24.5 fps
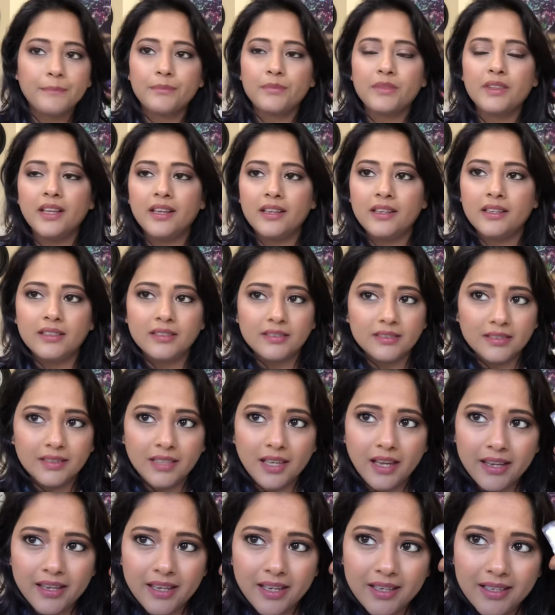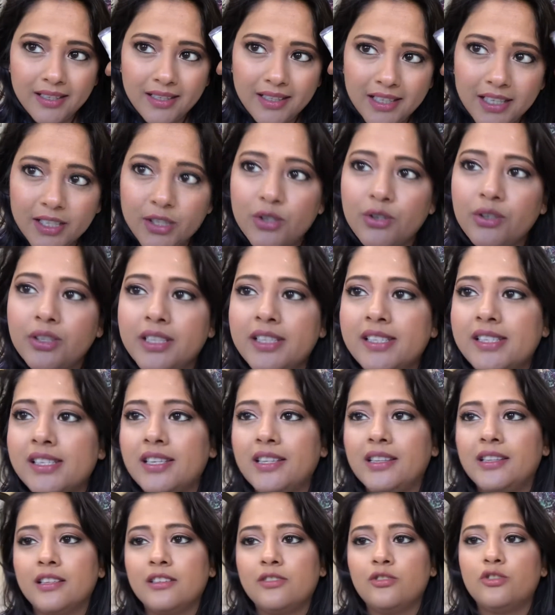Like I can literally
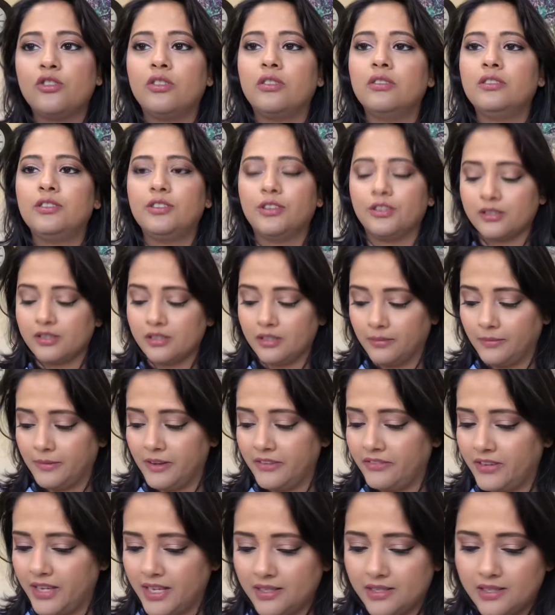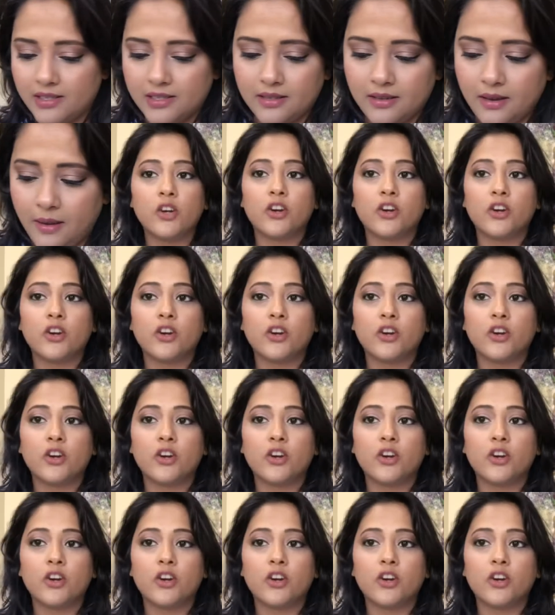see the dots on my face.